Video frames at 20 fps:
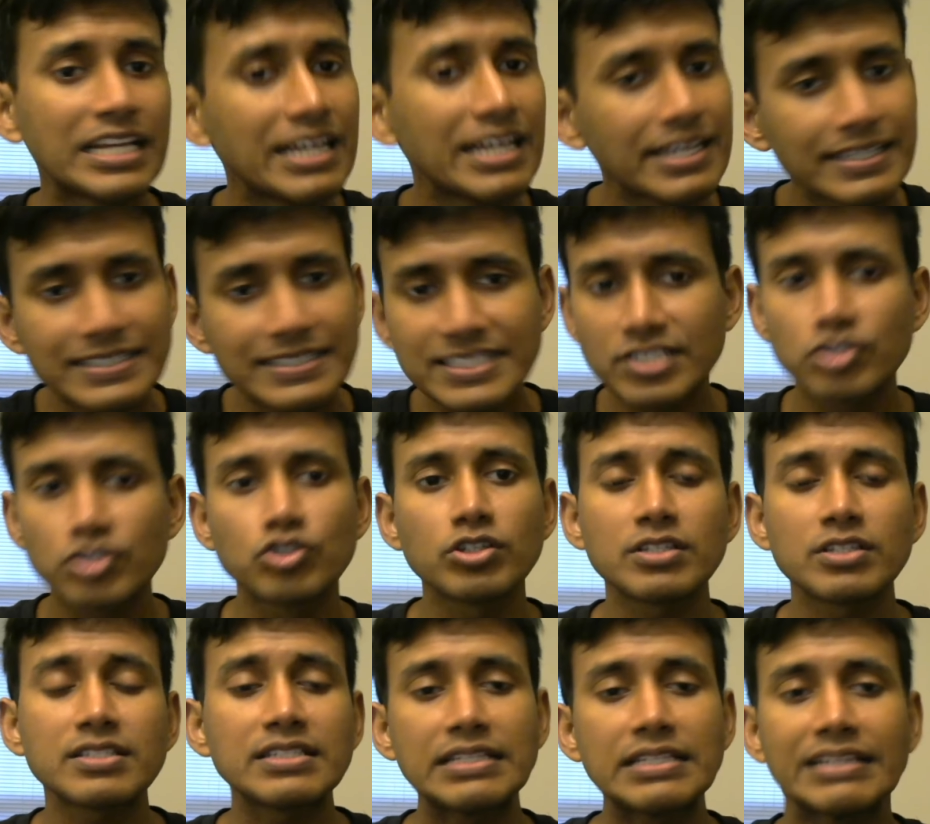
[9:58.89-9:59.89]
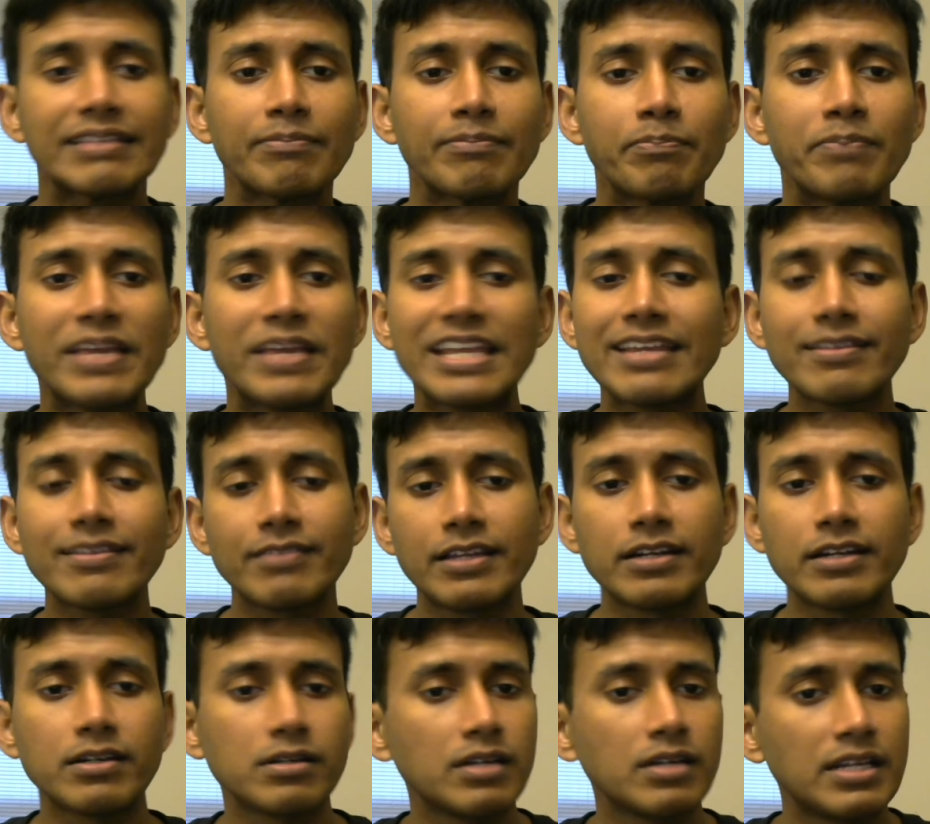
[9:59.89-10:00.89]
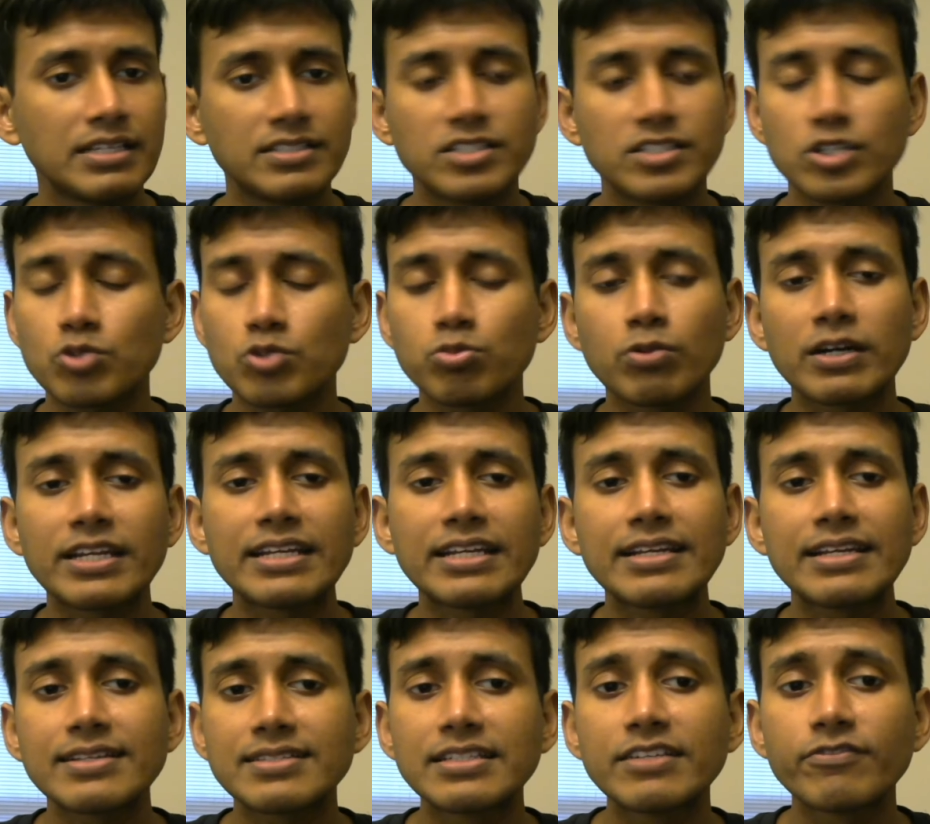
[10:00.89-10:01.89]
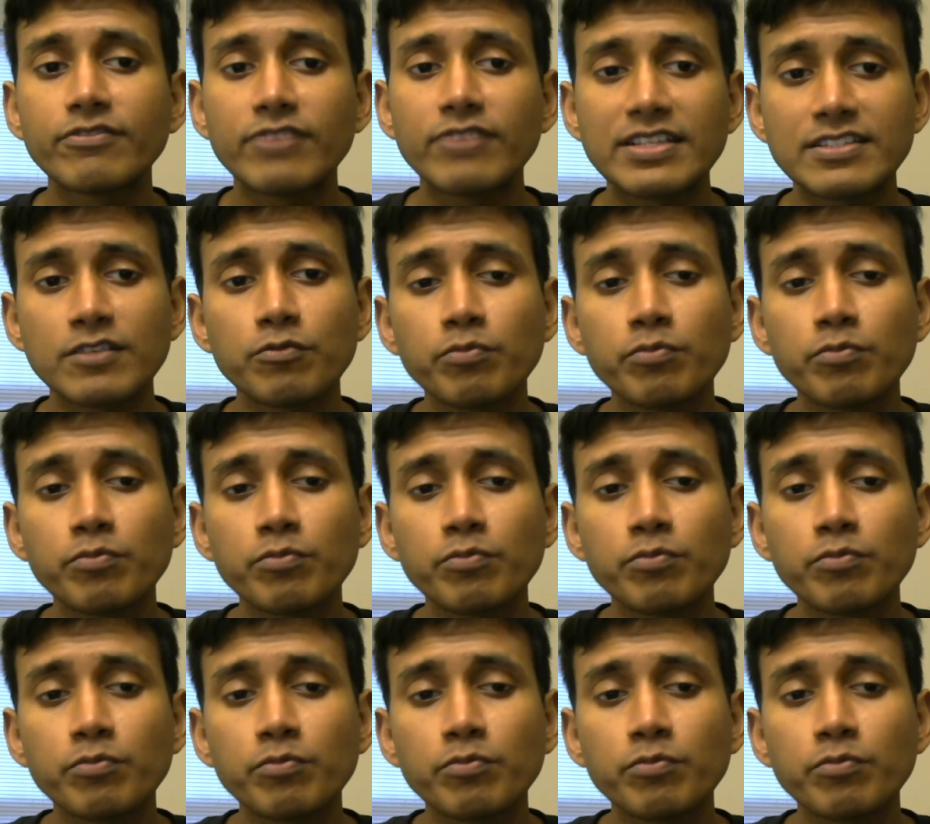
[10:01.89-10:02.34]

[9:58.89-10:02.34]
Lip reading: It's just being there, just working as a defensive